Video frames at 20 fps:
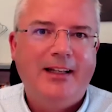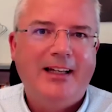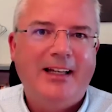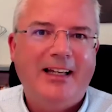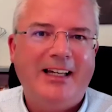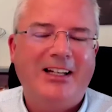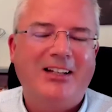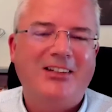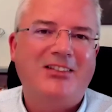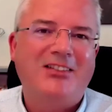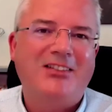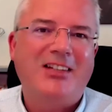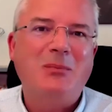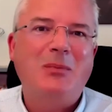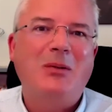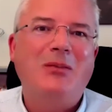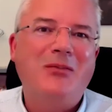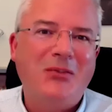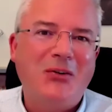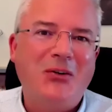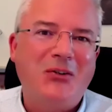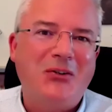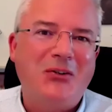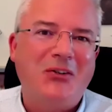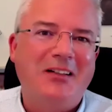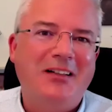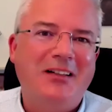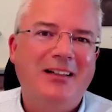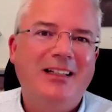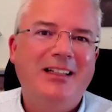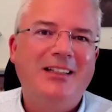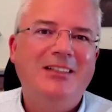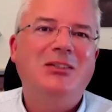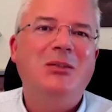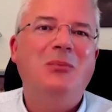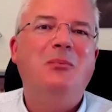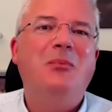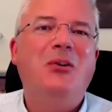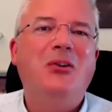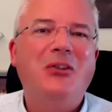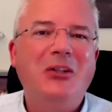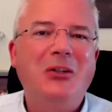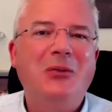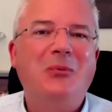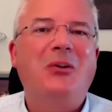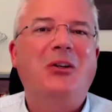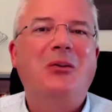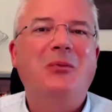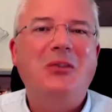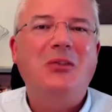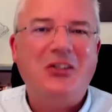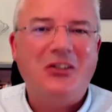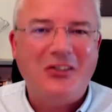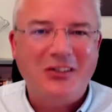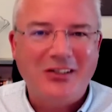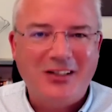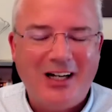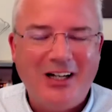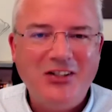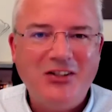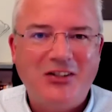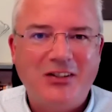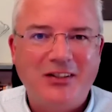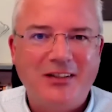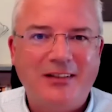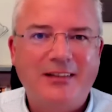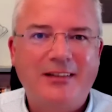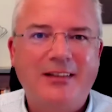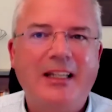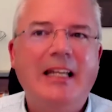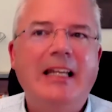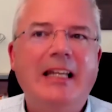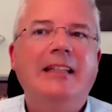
And as I said before, the more you work with your unconscious,